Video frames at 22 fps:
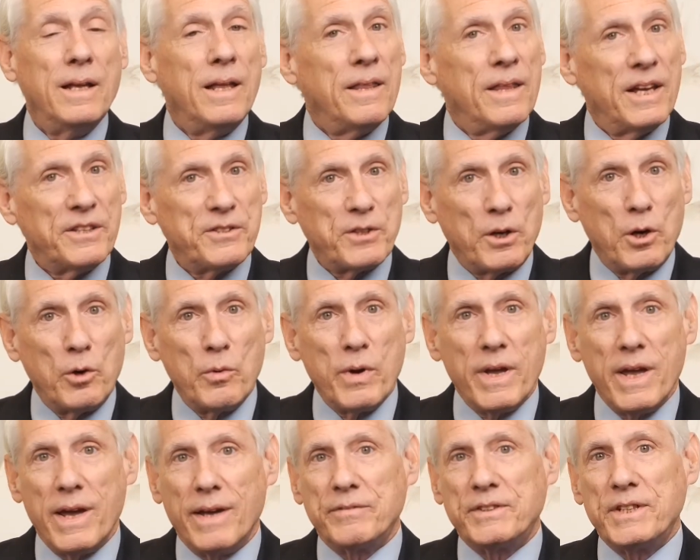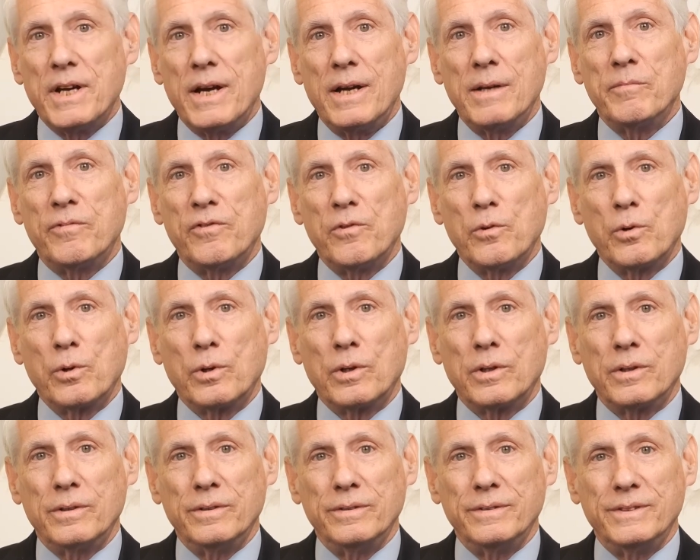That's all we have time
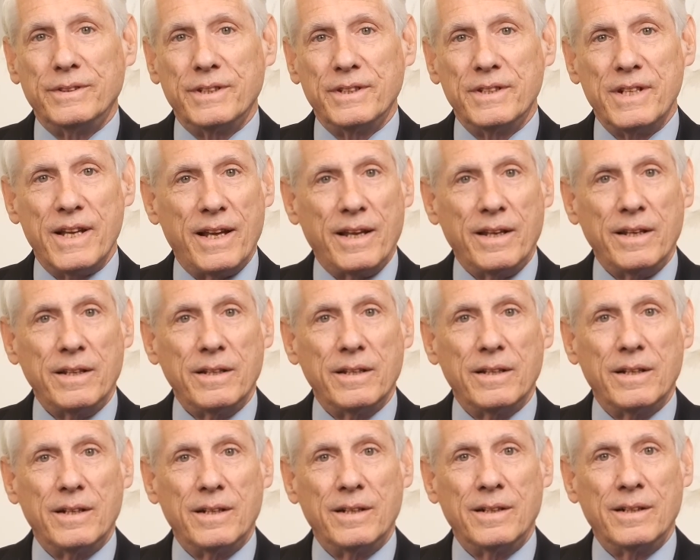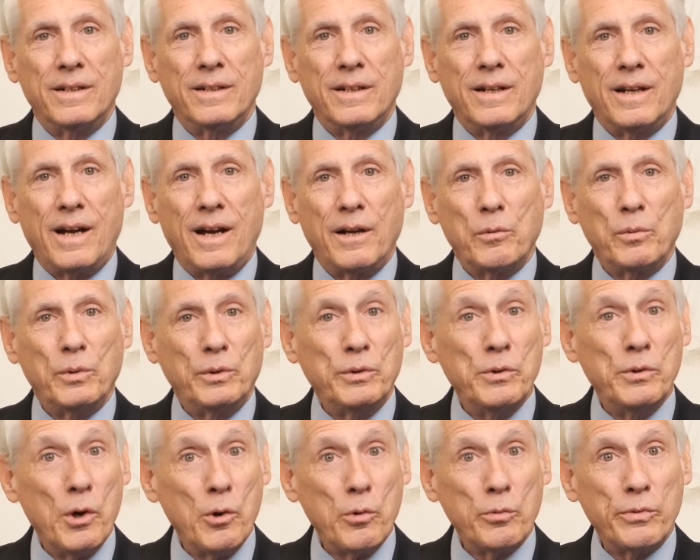for today. I will
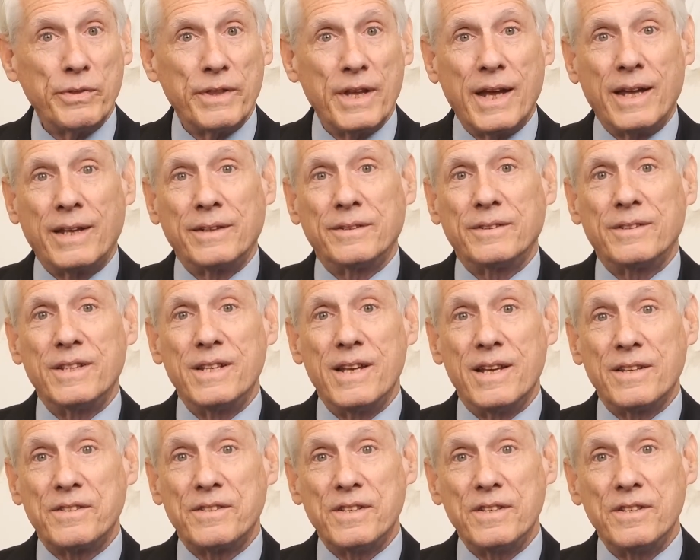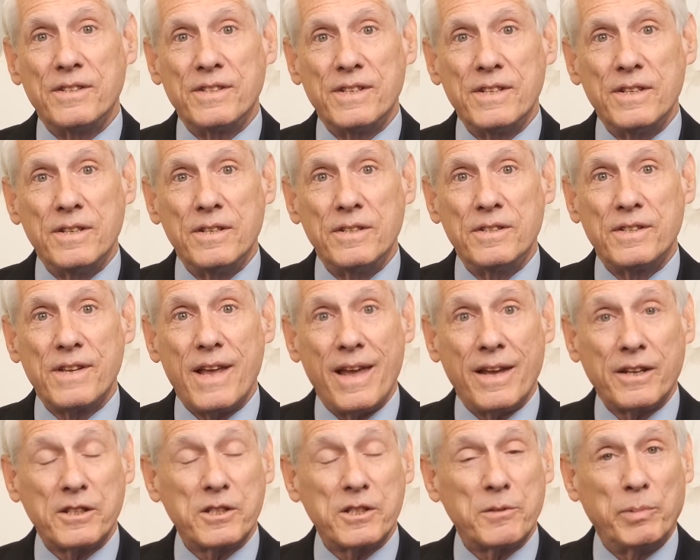note that the SEC's
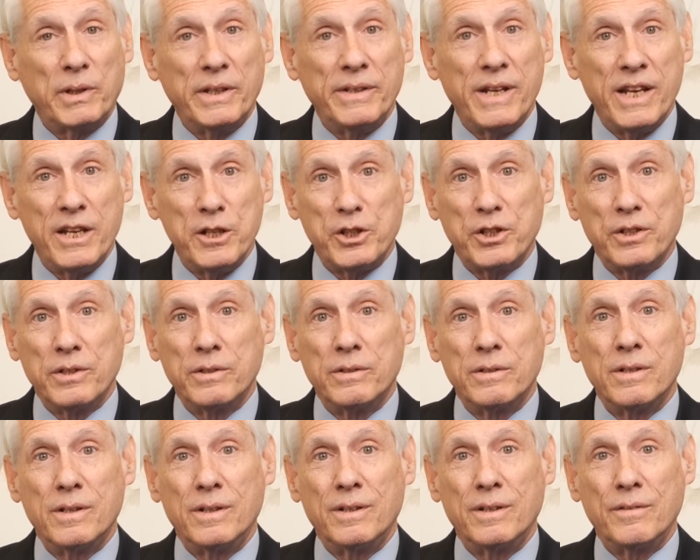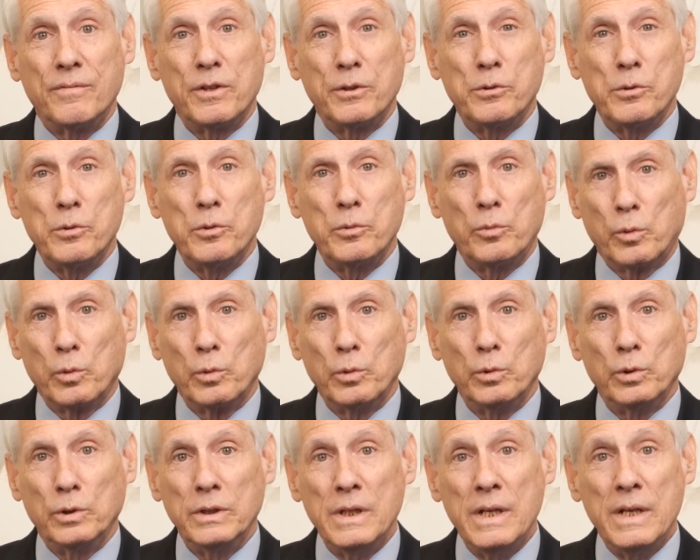explanation of the new
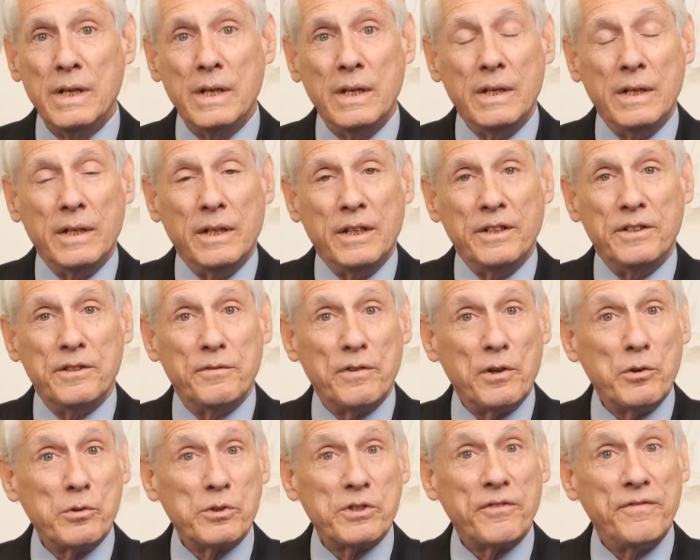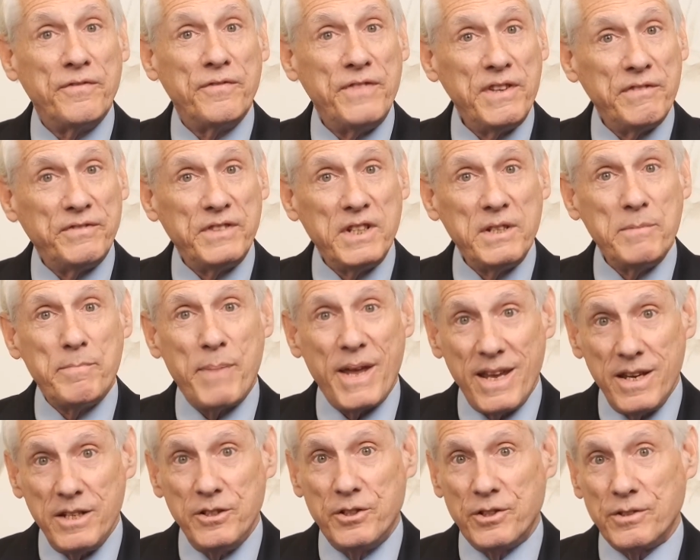rule devotes 50
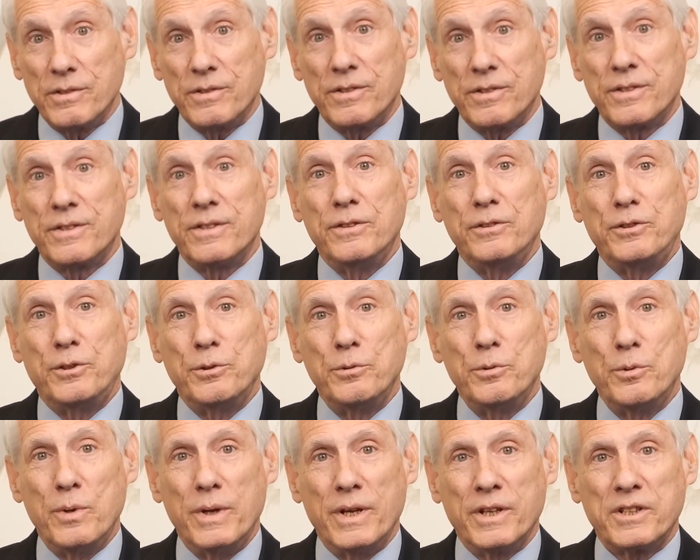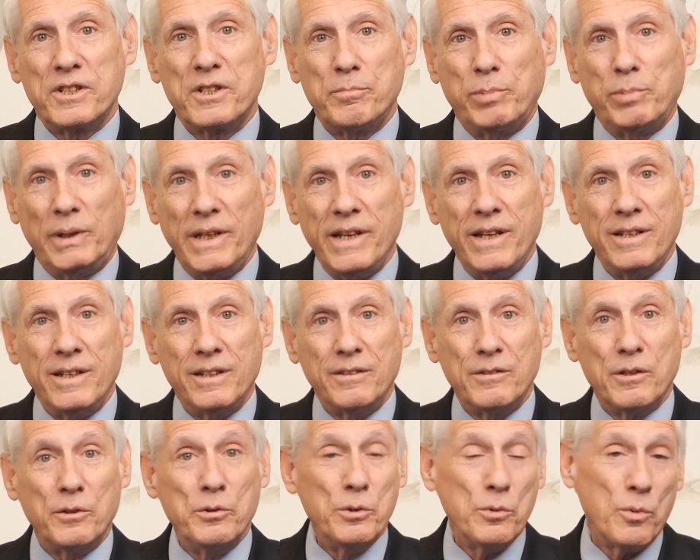pages to explaining
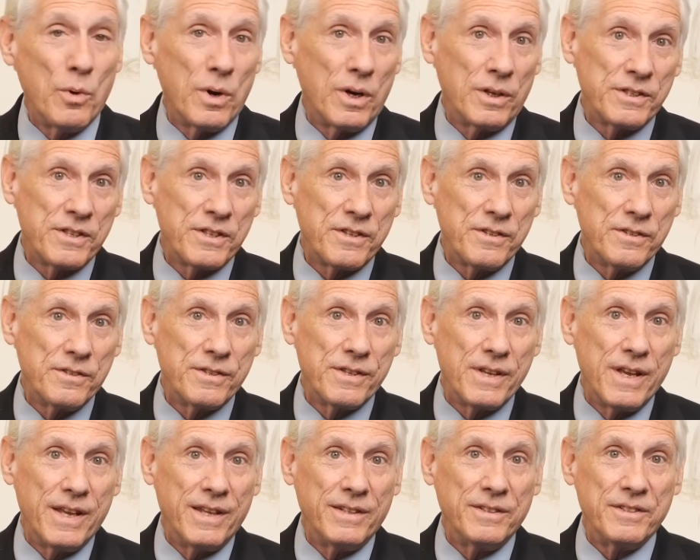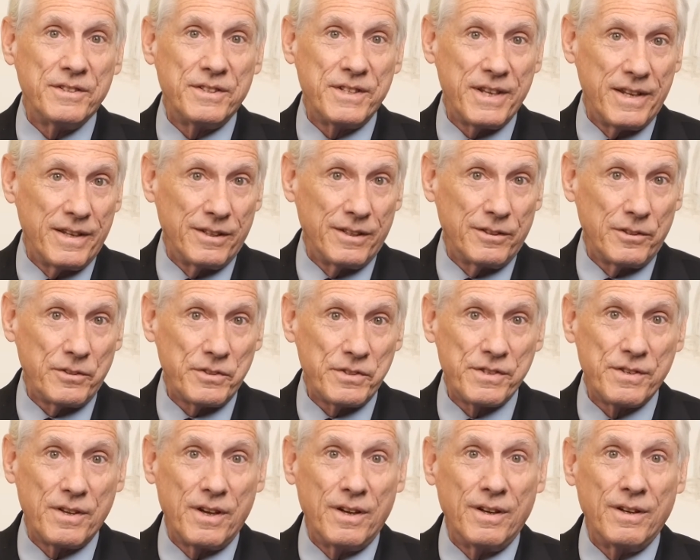the nuances and
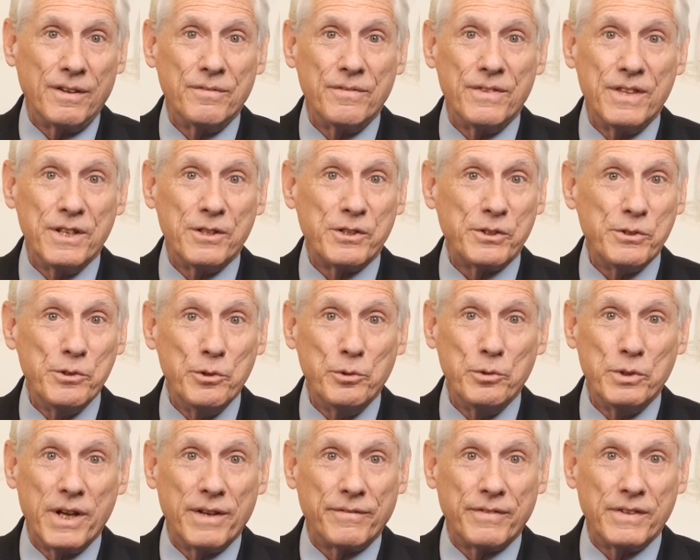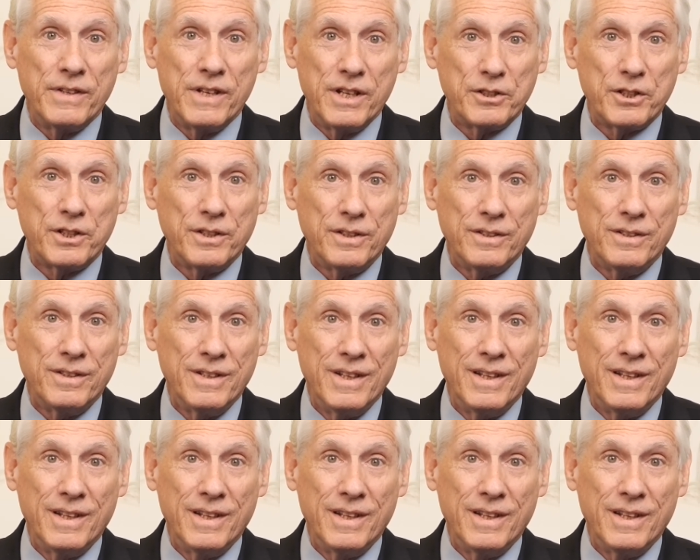details of this new definition,